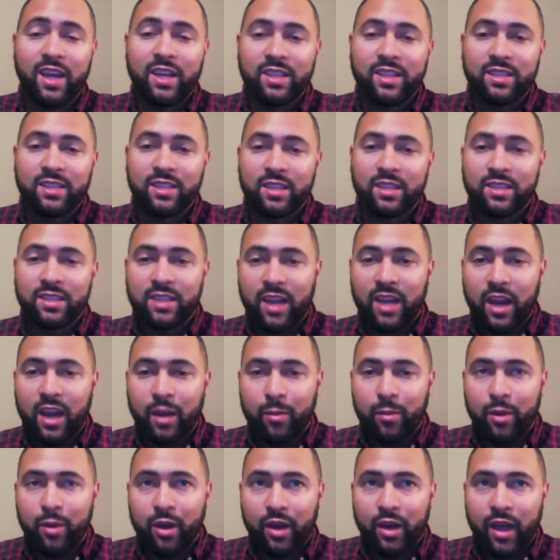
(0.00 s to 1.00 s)
Cincinnati
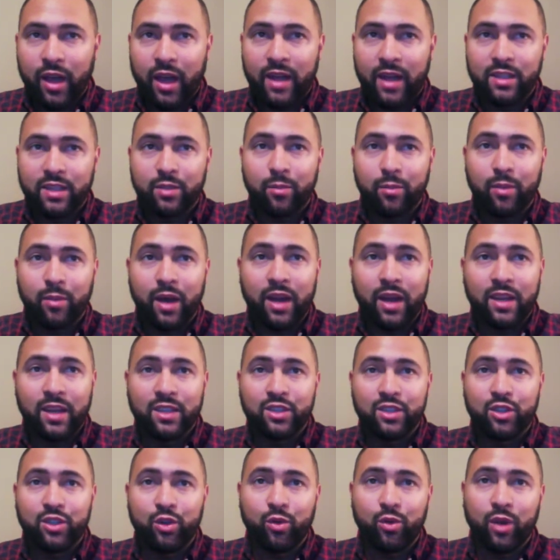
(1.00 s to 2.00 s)
Bearcats
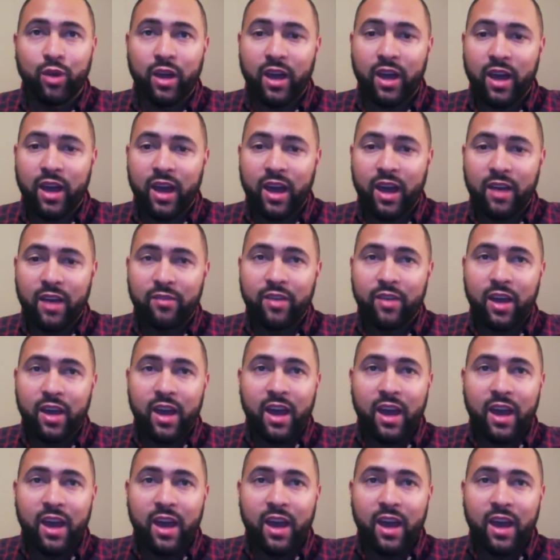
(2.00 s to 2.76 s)
-2.5.